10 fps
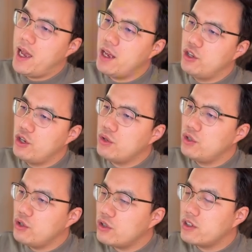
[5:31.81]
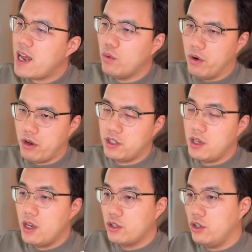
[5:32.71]
It uses neural networks
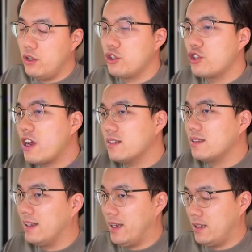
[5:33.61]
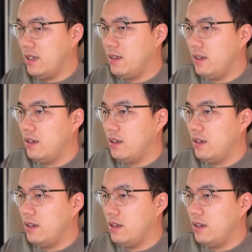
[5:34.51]
to translate